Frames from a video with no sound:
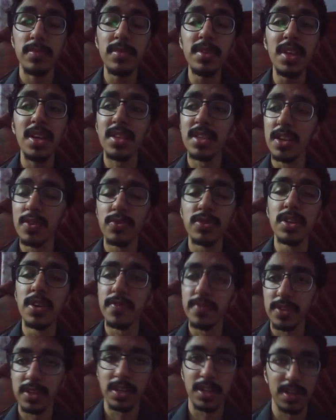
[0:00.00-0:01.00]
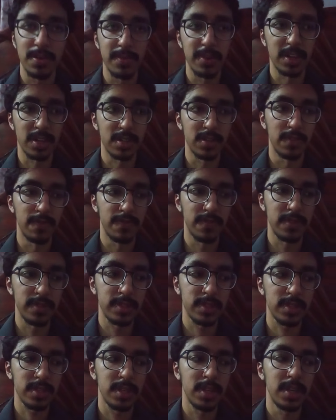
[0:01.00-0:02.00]
They would definitely make a difference.
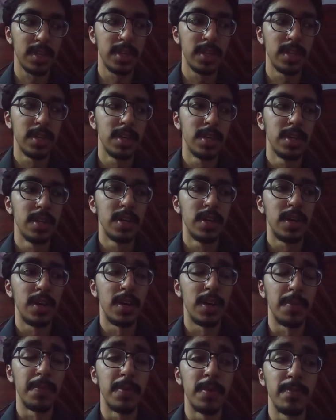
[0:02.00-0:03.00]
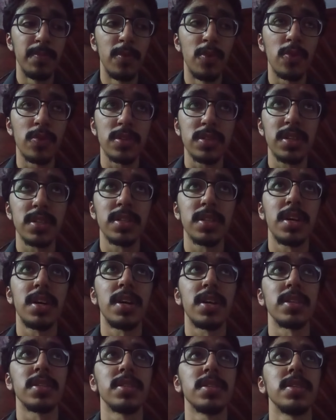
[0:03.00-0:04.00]
But more than that,
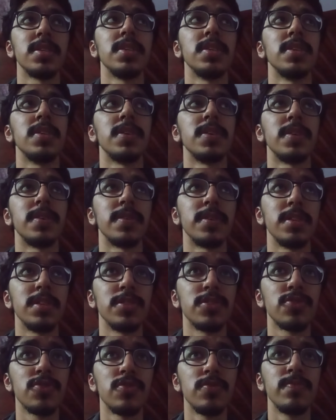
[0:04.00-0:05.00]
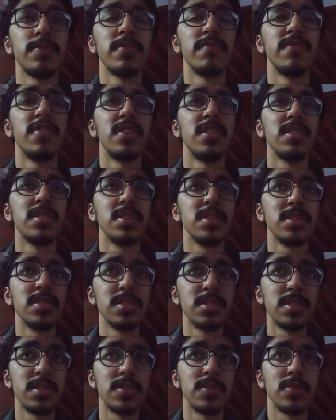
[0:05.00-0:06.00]
it should be very
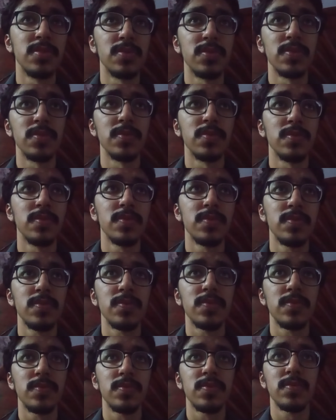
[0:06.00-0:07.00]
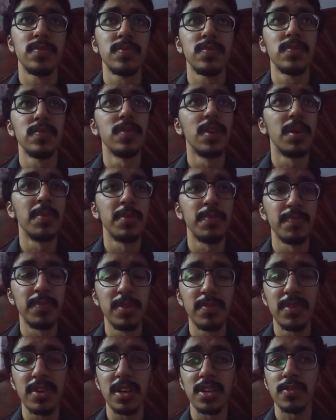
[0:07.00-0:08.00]
easy to I mean, people
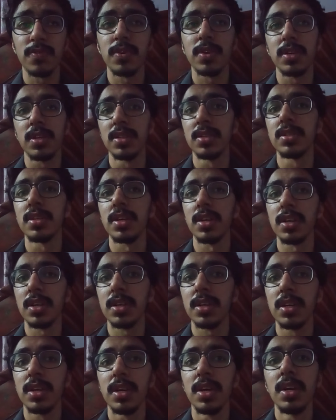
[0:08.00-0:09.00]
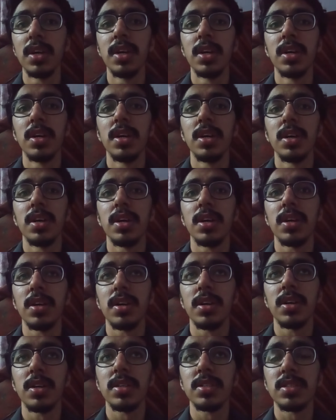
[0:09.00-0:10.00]
can quickly take
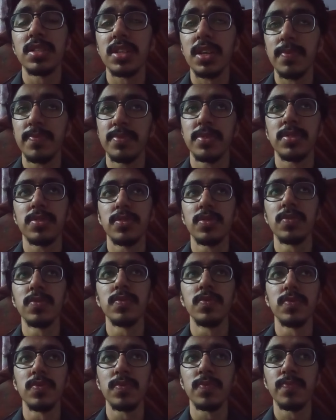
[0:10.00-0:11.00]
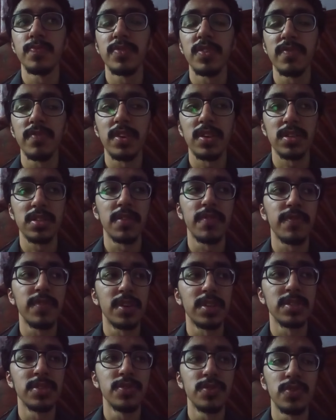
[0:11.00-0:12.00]
steps to prevent the
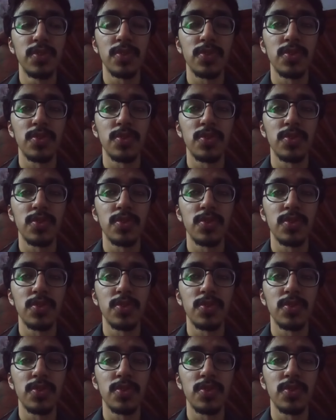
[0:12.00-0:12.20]
floods. You don't